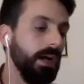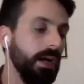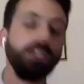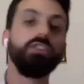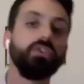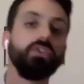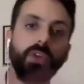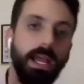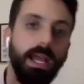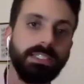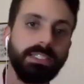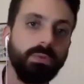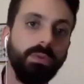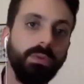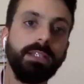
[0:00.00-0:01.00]

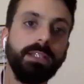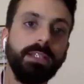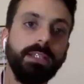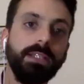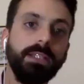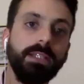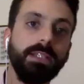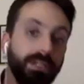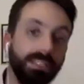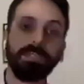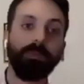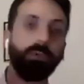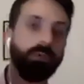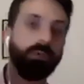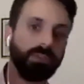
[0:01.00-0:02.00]
address with some of these same
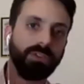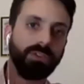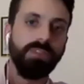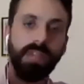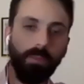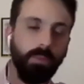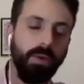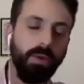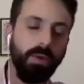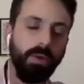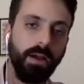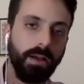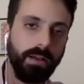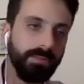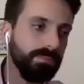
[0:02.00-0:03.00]
principles of
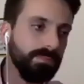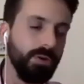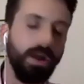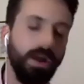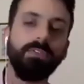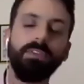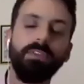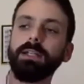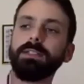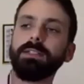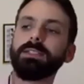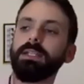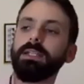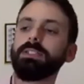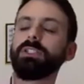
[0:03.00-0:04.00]
network graphing and
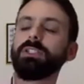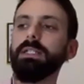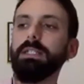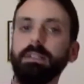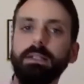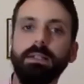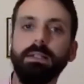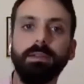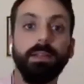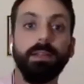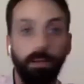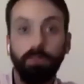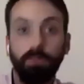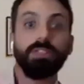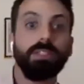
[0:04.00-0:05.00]
such, that
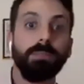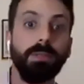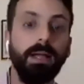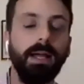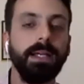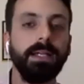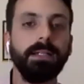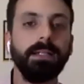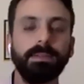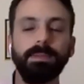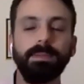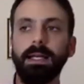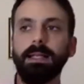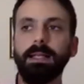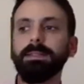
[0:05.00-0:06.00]
they will just apply it.
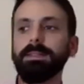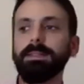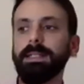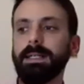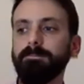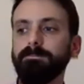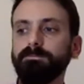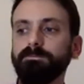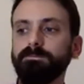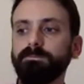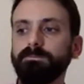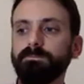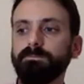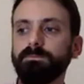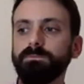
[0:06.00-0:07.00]
And um,
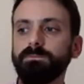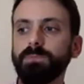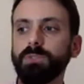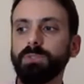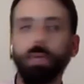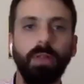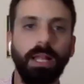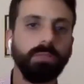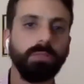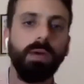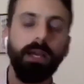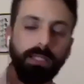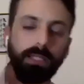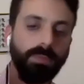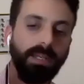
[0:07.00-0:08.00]
so that's
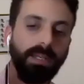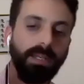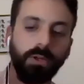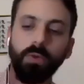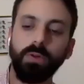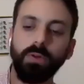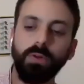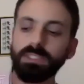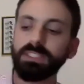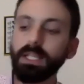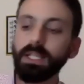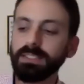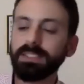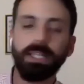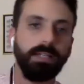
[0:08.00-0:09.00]
why there's been a call for
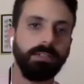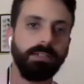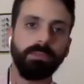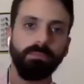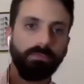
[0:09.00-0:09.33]
sunset